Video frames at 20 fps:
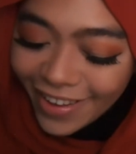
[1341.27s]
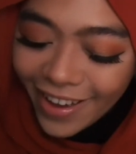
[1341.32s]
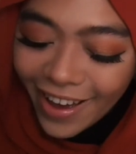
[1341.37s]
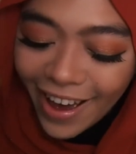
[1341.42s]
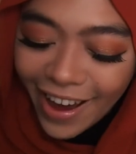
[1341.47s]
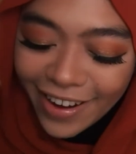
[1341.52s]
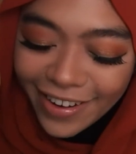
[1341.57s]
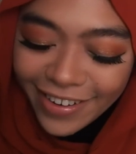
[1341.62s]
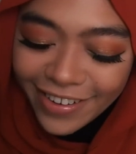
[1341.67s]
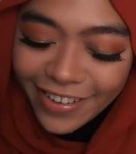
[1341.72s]

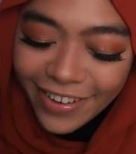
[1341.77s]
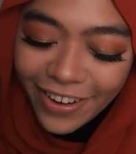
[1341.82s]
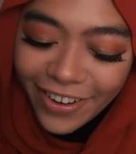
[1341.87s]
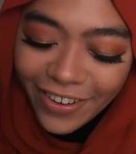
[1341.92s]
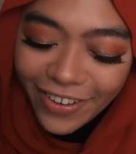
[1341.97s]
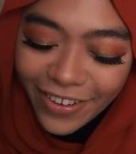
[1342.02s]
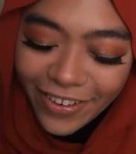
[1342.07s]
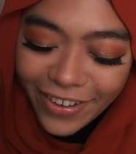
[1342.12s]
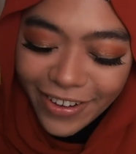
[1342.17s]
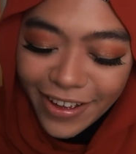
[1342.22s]
I don't
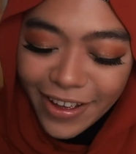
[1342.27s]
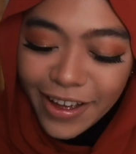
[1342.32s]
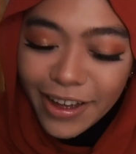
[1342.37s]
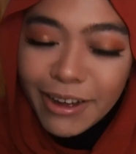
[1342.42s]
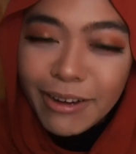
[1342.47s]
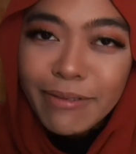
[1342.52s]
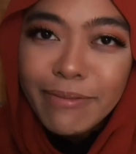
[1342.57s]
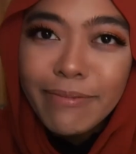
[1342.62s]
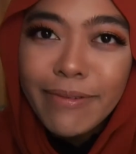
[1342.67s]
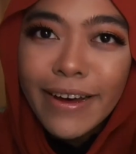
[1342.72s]
know,
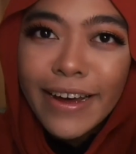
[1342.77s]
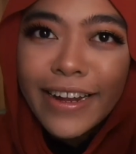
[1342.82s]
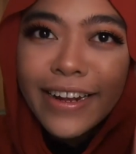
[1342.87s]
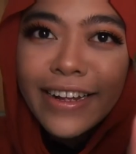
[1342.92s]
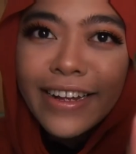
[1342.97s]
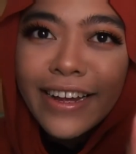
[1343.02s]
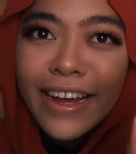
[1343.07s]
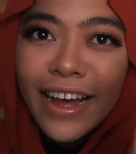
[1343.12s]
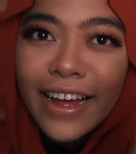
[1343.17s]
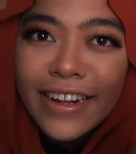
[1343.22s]
but
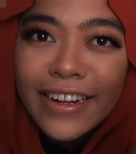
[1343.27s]
yeah,